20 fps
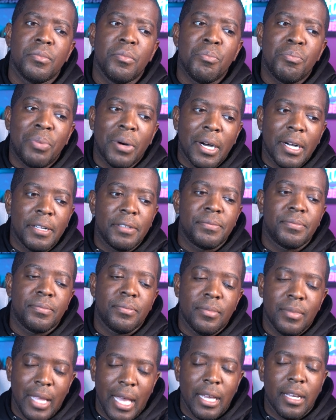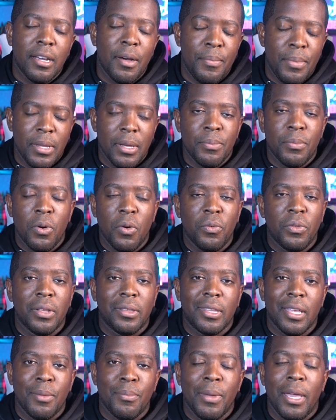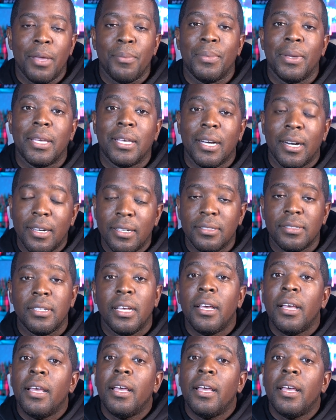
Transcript: but that could be a move that they make because